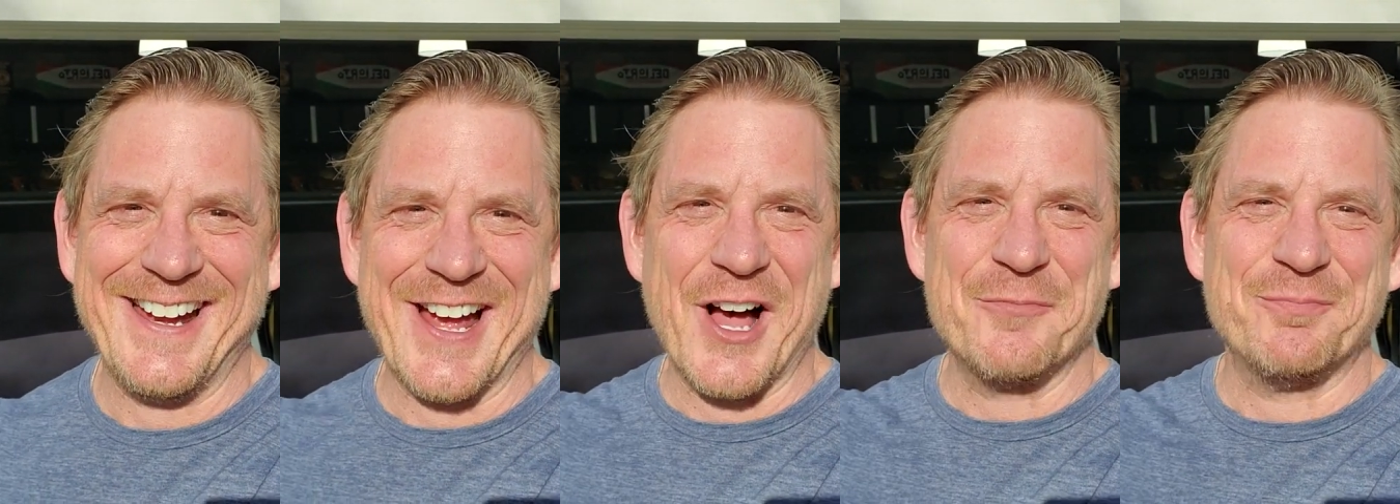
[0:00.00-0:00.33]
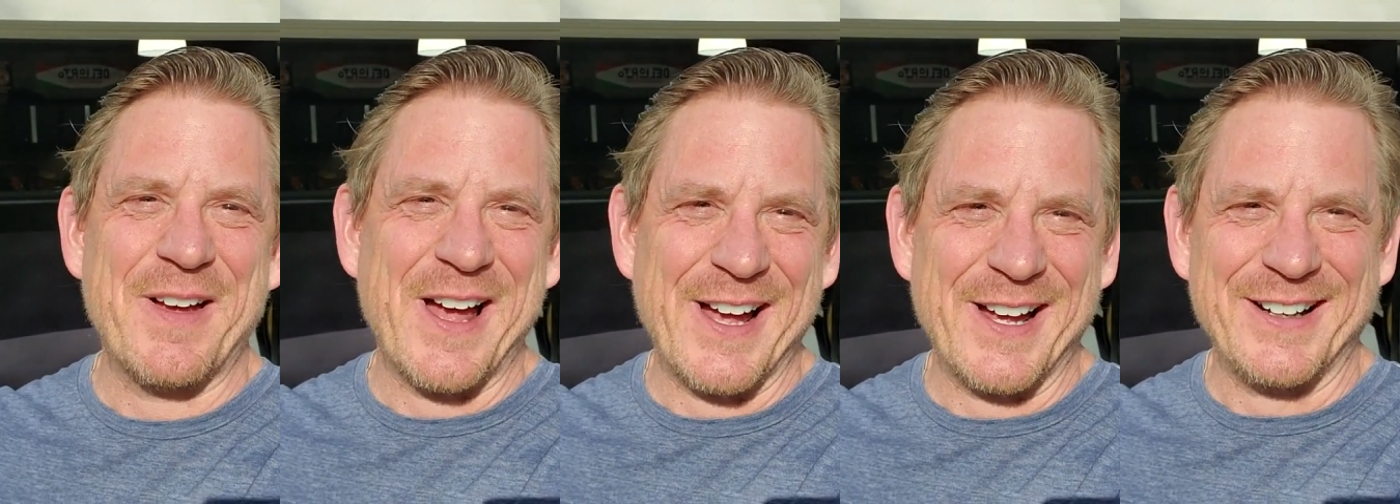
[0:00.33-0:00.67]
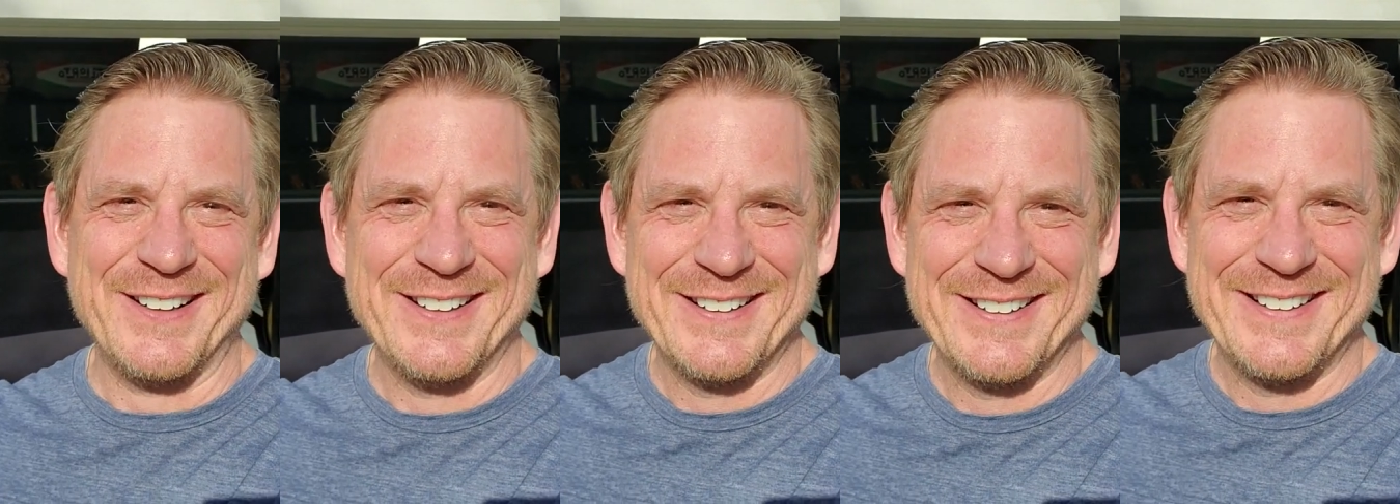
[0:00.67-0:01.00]
Hey, I'm Matt,
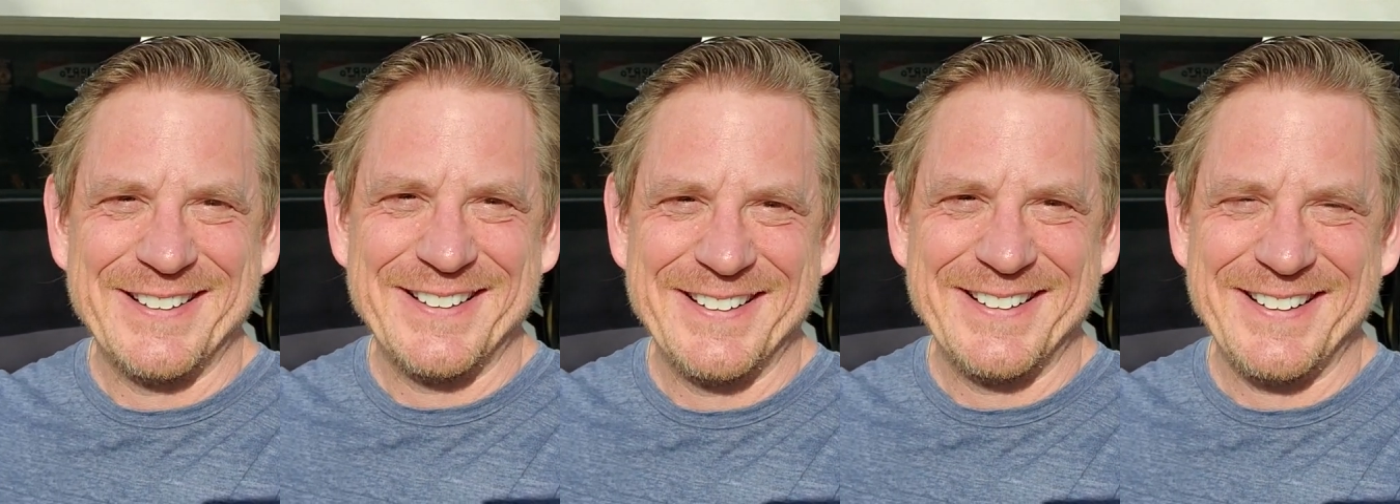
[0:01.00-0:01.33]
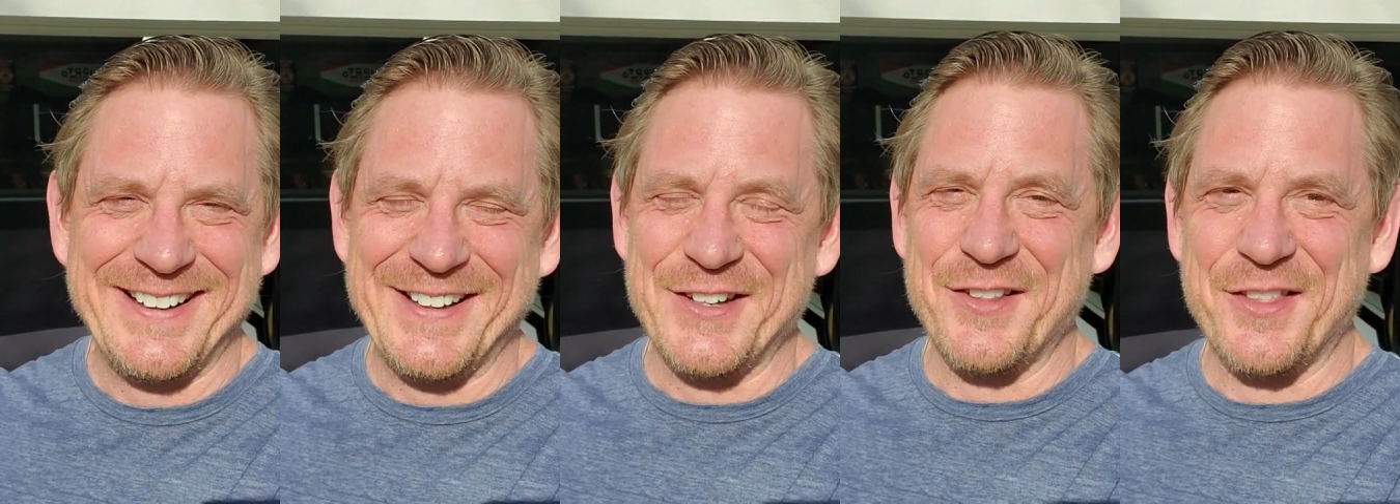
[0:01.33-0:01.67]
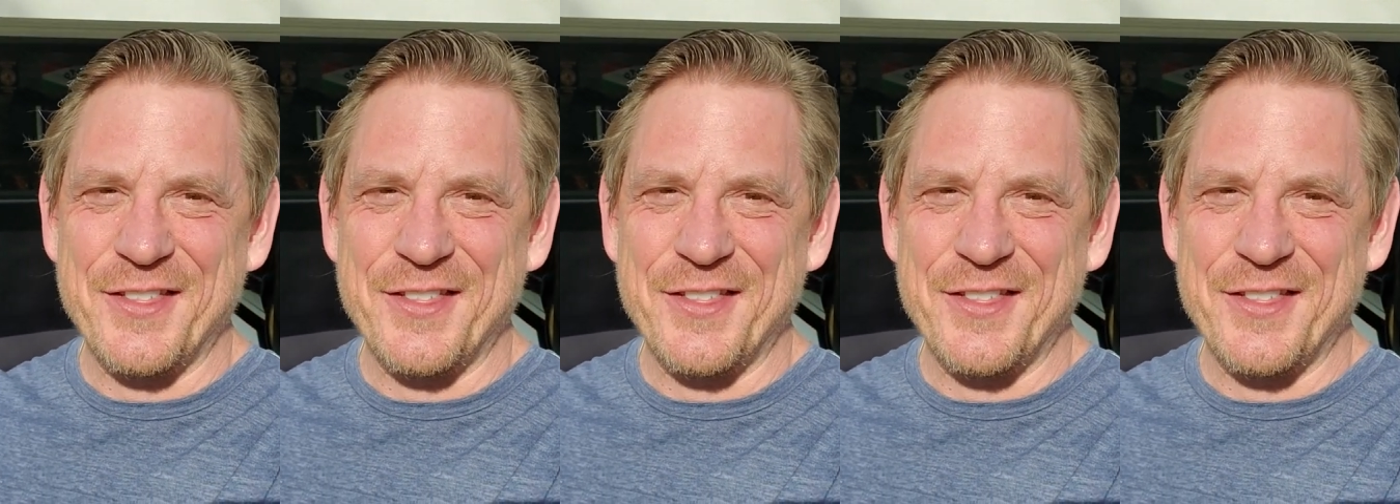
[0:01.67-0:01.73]
and